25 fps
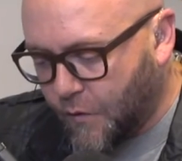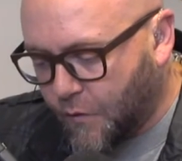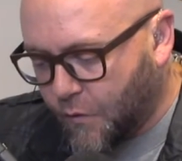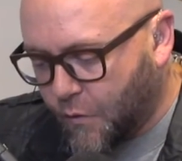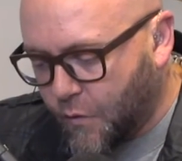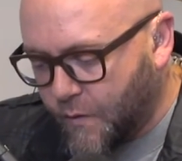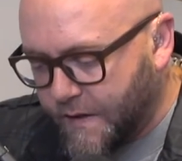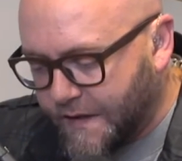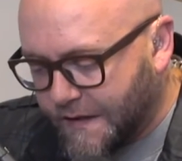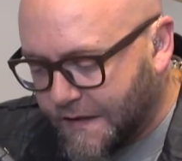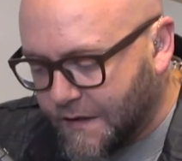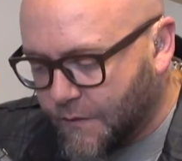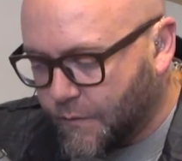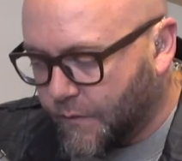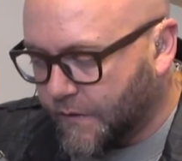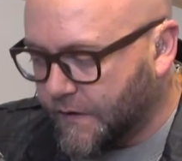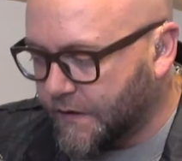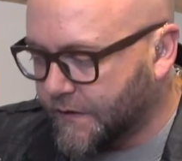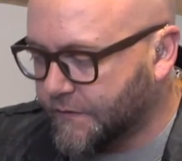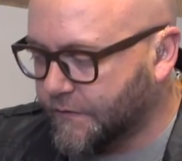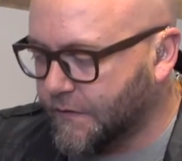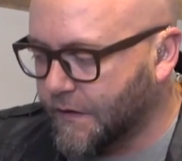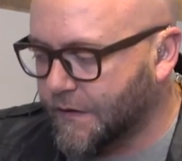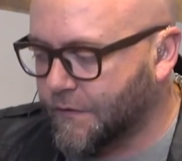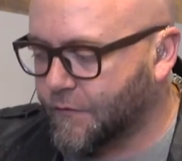quickly want
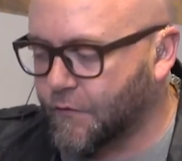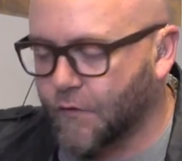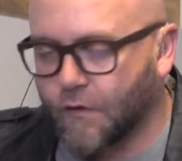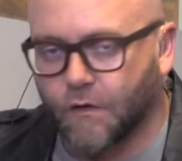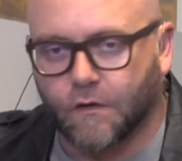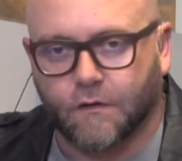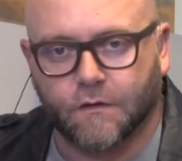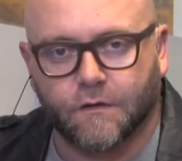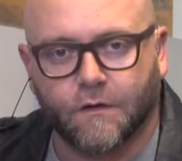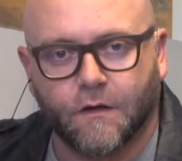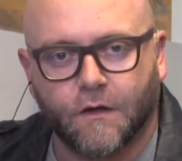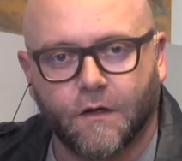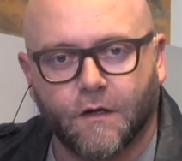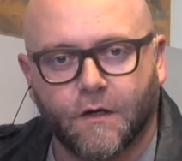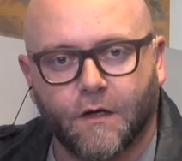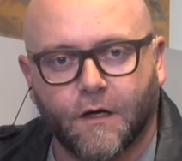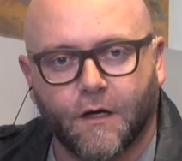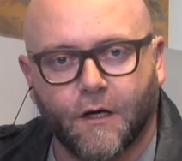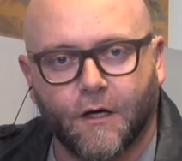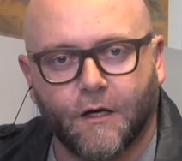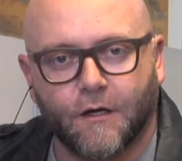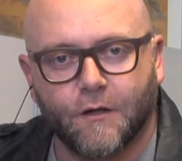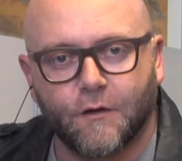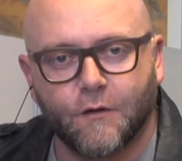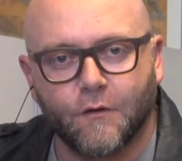to touch on,
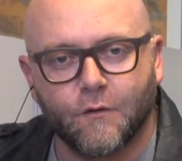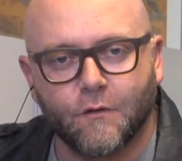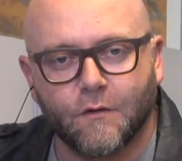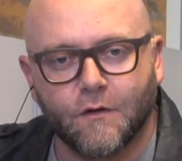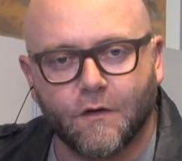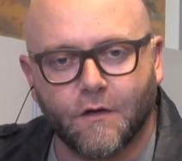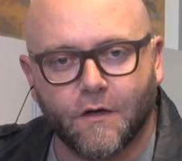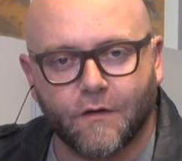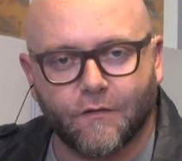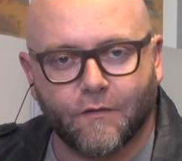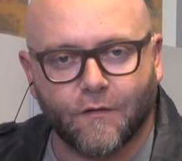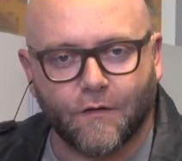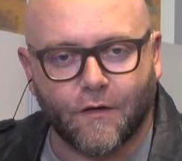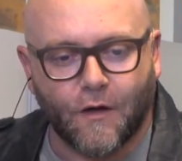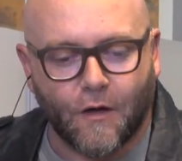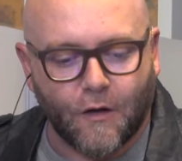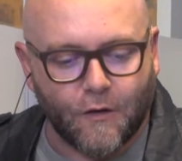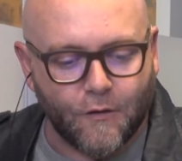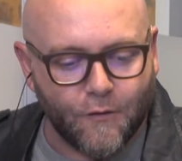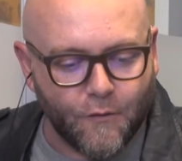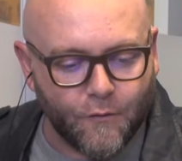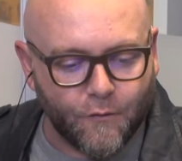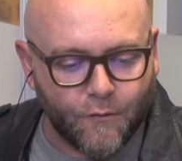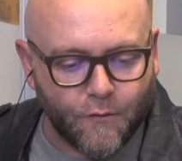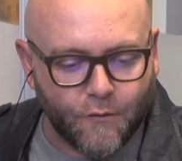you're not
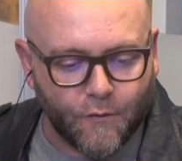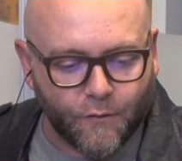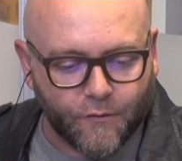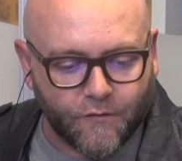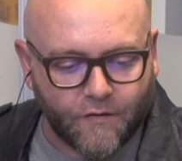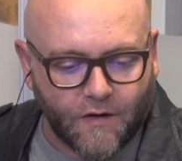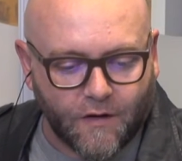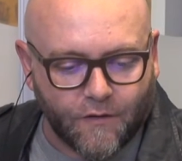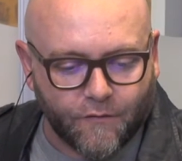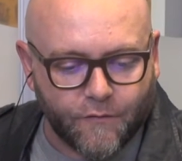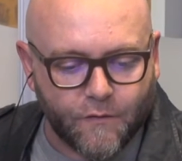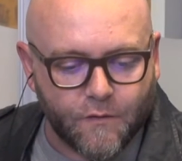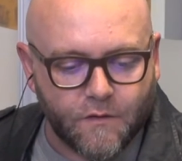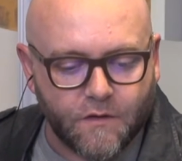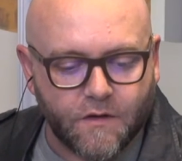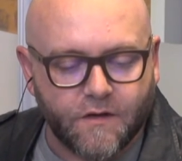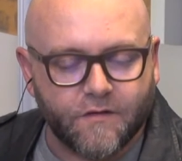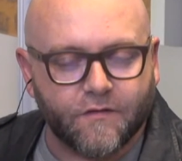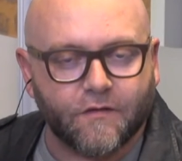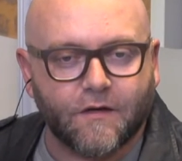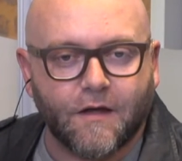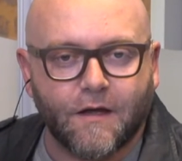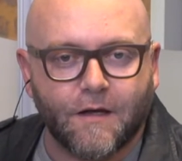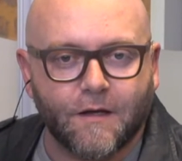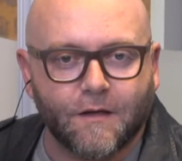yourself, you're not a
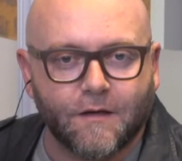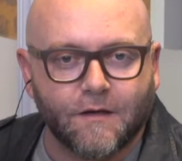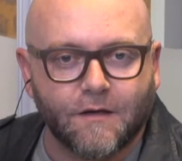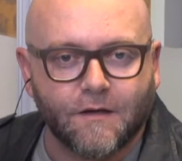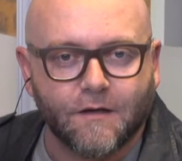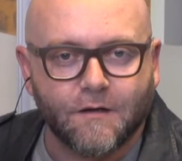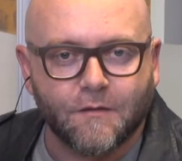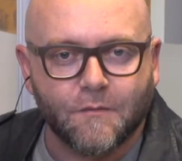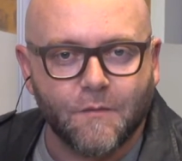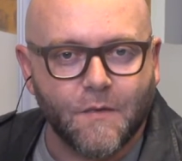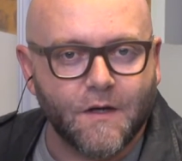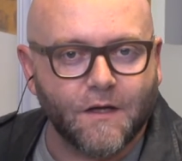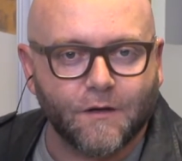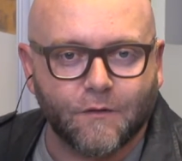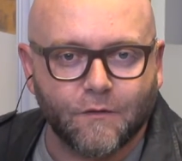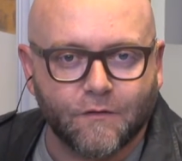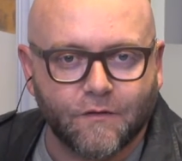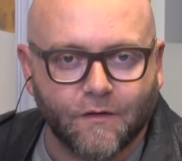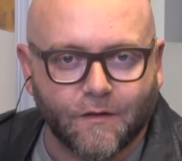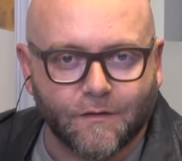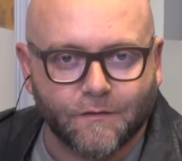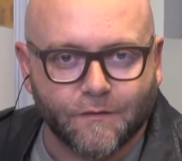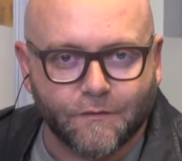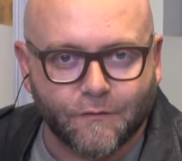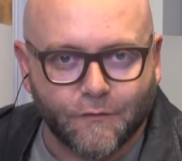scared man to
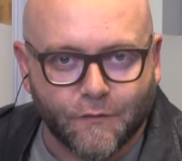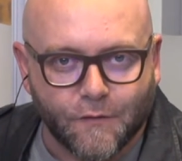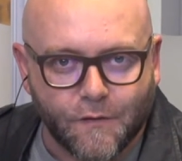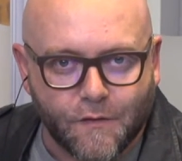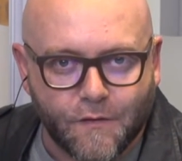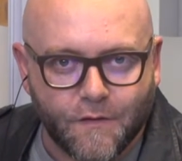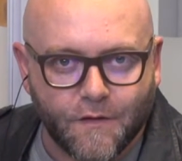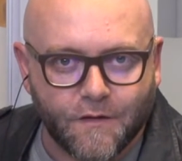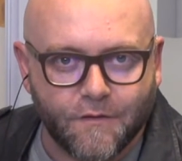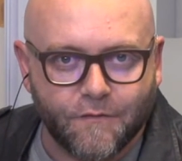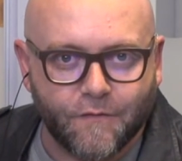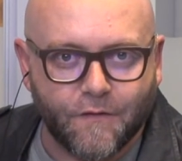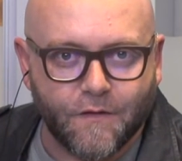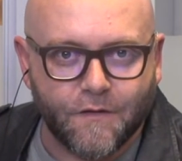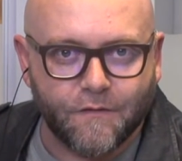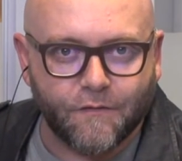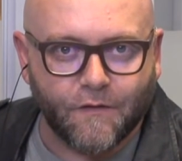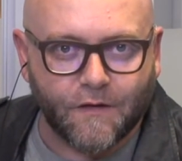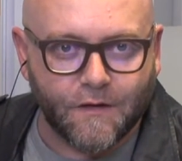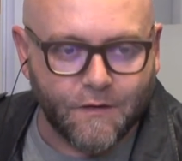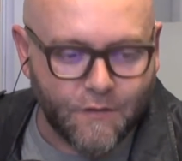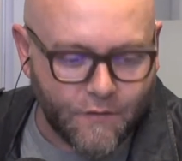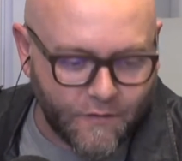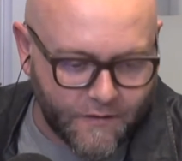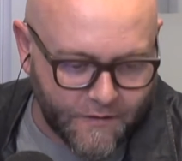tell the truth. If
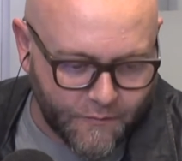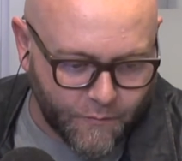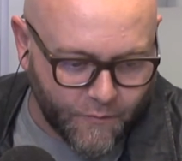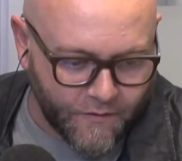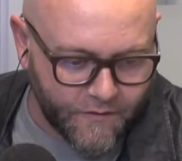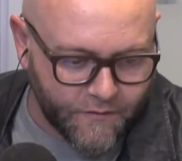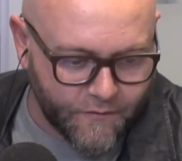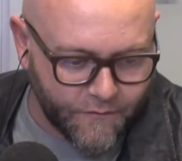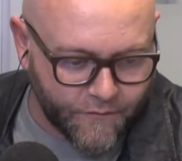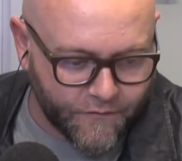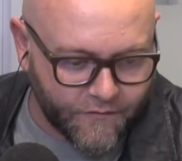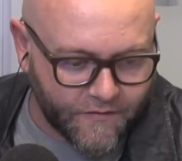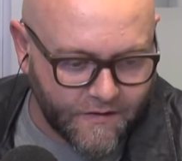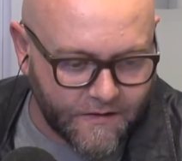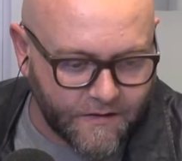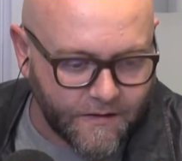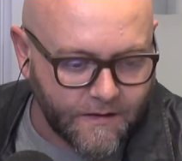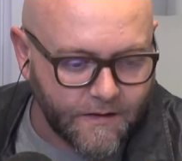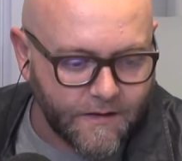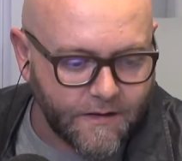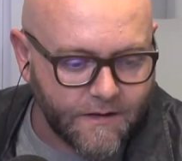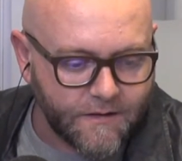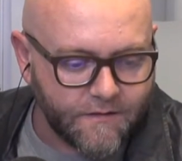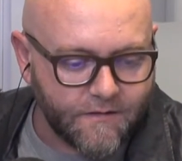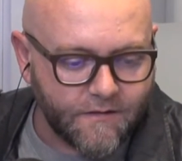I look at what you've said,
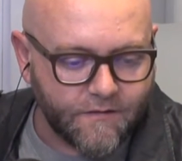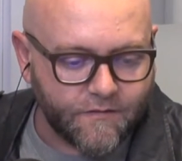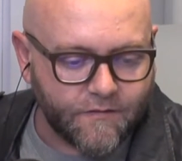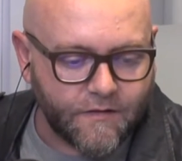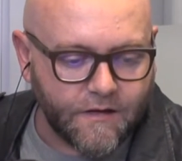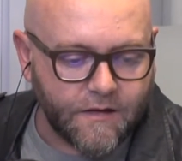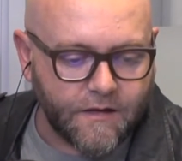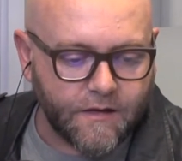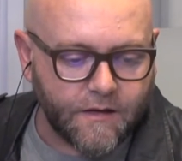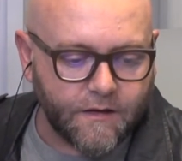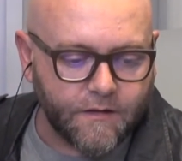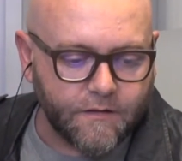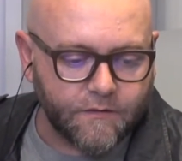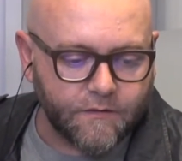just in